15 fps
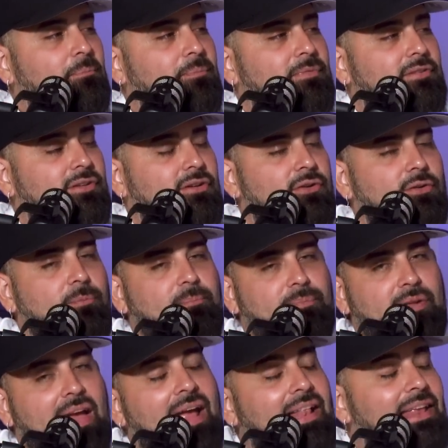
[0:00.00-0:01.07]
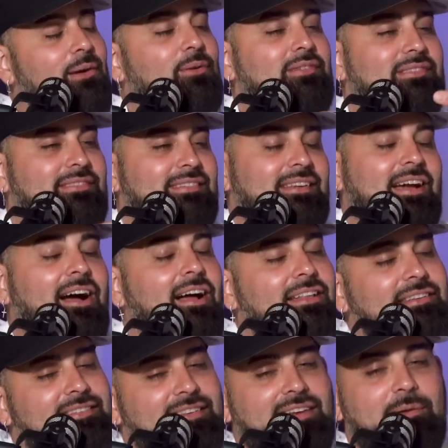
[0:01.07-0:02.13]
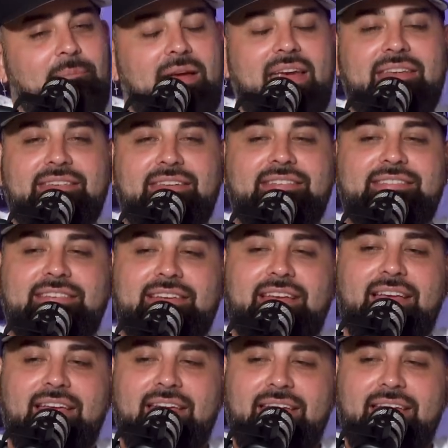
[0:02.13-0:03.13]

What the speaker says: So and it was honestly amazing to